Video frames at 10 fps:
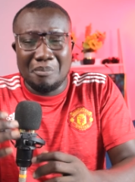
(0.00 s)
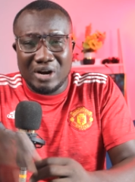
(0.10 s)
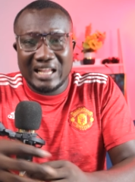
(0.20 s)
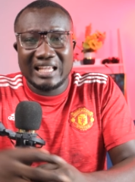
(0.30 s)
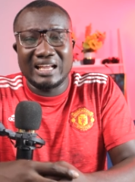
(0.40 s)

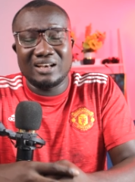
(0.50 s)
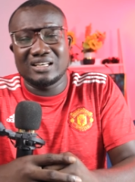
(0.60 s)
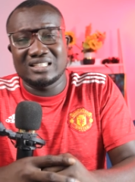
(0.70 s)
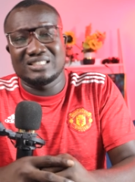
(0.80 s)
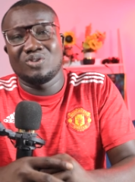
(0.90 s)
bring in
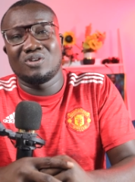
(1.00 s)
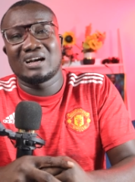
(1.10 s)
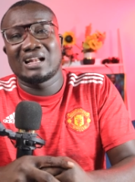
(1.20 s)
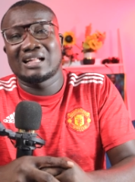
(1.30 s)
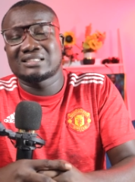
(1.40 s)
these young
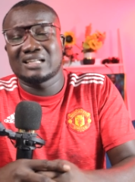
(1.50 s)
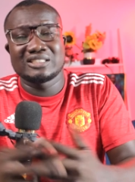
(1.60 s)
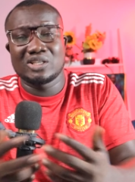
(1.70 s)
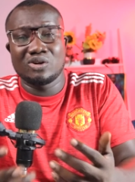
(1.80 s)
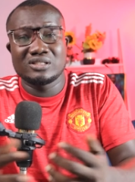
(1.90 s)
lads.
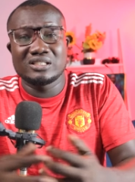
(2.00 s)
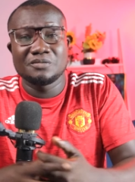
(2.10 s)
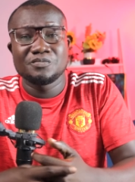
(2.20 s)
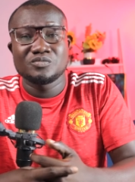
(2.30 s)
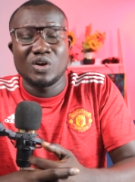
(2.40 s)

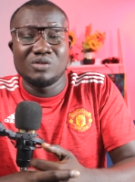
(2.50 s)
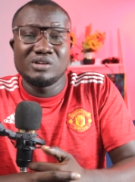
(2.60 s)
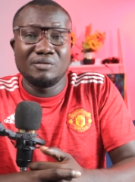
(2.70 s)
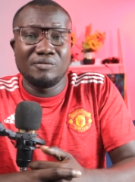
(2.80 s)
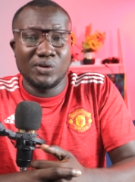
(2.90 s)
Ancelotti
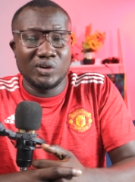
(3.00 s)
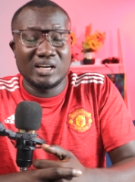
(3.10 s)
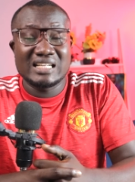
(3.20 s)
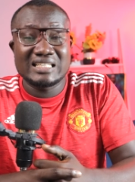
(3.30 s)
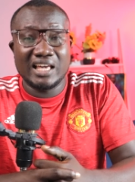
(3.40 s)
really failed
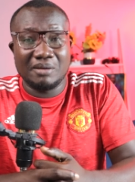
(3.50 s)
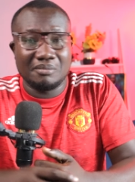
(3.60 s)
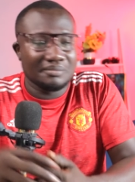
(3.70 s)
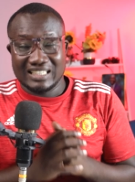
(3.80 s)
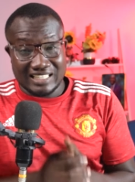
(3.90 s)
in this game.
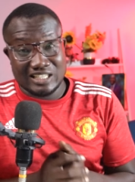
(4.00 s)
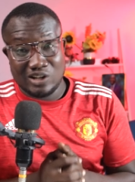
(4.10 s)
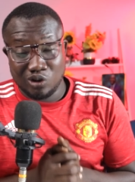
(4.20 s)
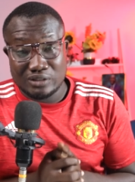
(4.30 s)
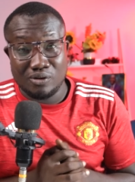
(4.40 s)
This
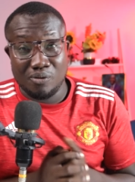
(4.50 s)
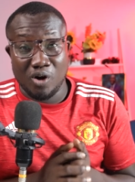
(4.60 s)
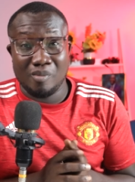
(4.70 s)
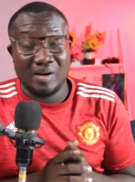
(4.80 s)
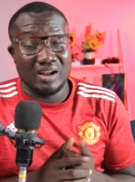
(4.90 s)
loss for
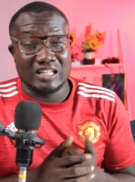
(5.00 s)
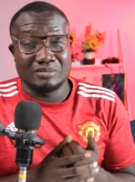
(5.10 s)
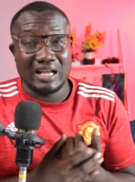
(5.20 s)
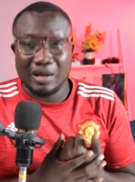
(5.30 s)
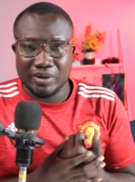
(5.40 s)
Real Madrid has
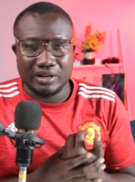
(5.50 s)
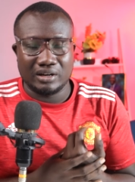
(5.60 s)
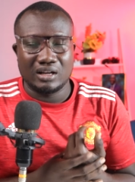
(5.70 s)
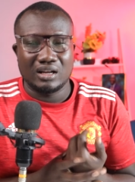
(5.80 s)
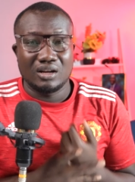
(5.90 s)
been coming.
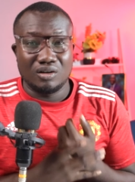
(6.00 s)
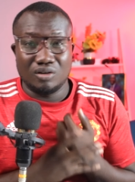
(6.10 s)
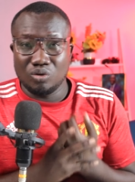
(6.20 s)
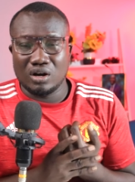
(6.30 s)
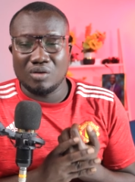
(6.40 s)

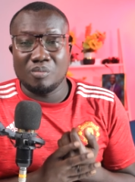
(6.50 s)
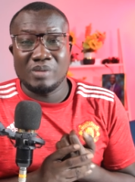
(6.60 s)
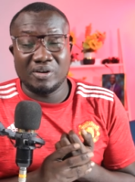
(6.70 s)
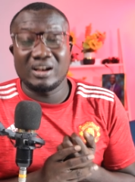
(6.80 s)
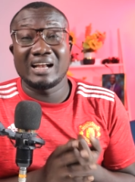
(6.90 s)
Look,
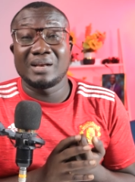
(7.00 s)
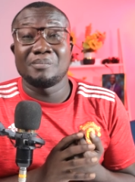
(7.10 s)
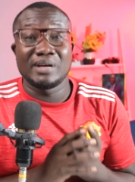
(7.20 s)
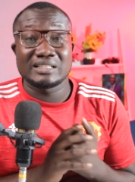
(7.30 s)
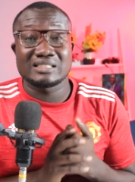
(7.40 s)
Madrid are the
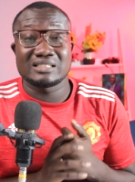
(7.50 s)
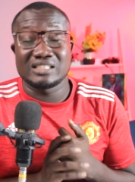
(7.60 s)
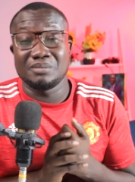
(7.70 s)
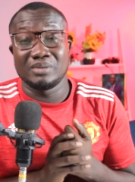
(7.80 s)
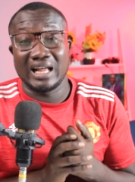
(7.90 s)
best
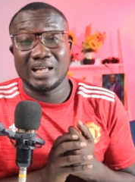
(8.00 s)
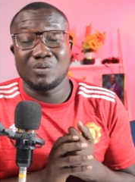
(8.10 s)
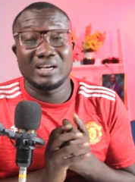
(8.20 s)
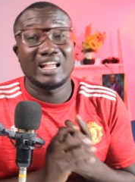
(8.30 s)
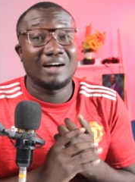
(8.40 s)
team, like
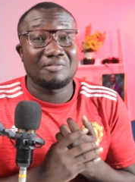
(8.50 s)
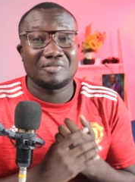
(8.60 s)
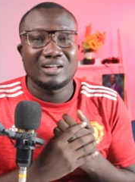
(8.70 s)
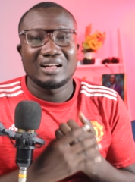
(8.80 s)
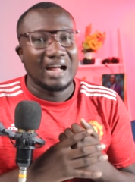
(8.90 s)
when they have
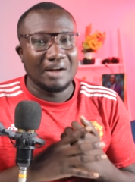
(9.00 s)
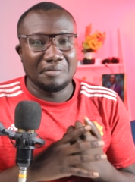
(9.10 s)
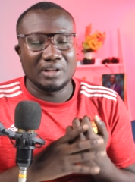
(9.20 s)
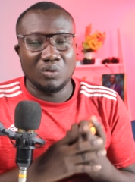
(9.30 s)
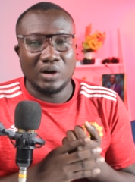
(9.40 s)

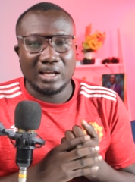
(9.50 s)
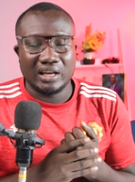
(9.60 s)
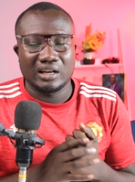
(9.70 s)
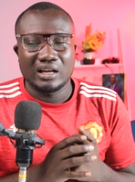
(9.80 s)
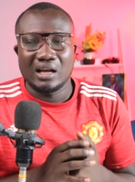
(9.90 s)
everything
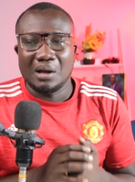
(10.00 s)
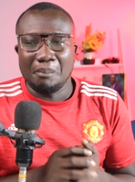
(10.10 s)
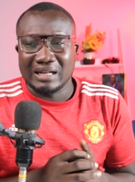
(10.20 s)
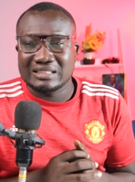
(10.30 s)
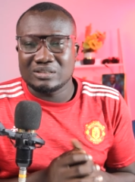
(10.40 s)
working.
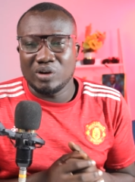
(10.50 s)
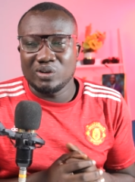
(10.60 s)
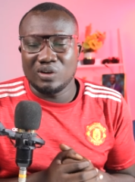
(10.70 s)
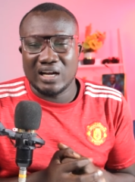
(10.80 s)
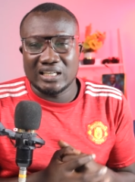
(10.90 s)
But when
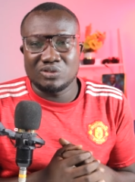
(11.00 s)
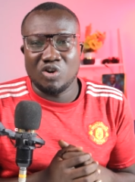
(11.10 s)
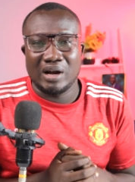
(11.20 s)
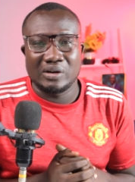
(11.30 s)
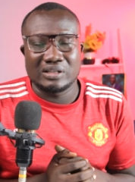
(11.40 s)
you look at this
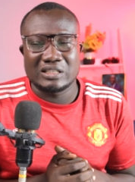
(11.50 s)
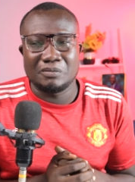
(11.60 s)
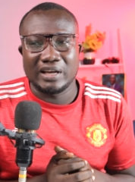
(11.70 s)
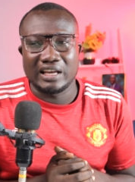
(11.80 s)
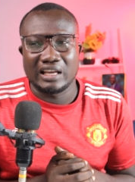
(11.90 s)
Real Madrid
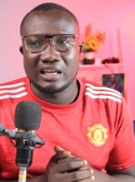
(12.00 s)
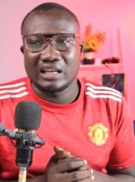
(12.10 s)
team, eh,